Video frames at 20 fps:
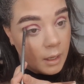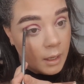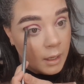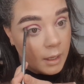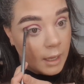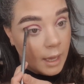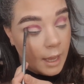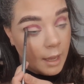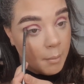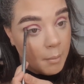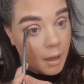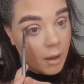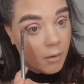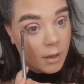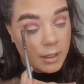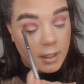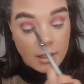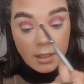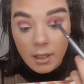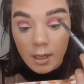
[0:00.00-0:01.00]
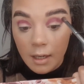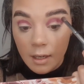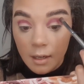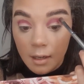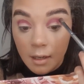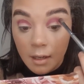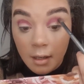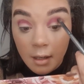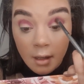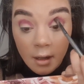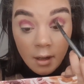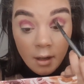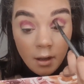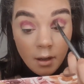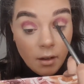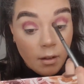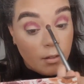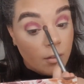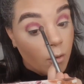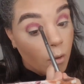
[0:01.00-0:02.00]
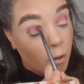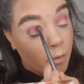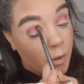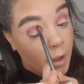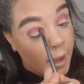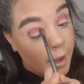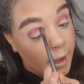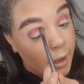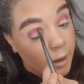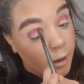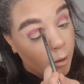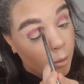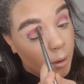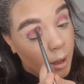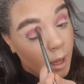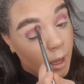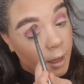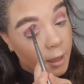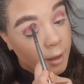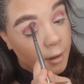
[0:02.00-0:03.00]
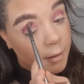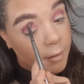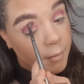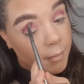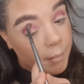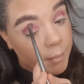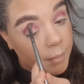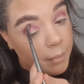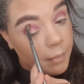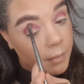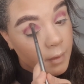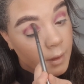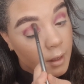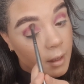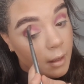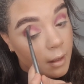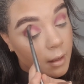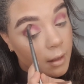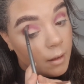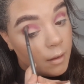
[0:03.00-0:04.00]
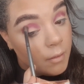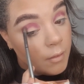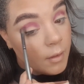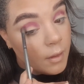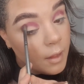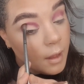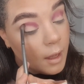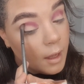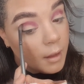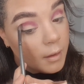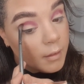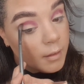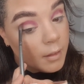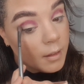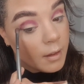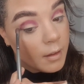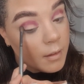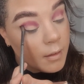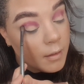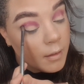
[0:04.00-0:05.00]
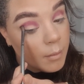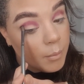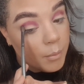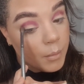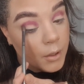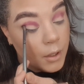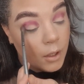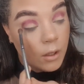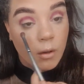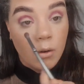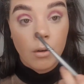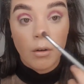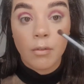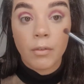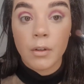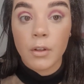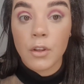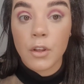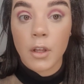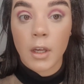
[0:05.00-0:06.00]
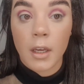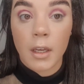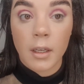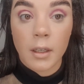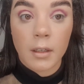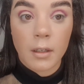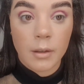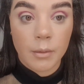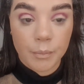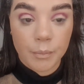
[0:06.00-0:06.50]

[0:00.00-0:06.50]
came out. I did a sort of halo eye for that. This is a beautiful shade.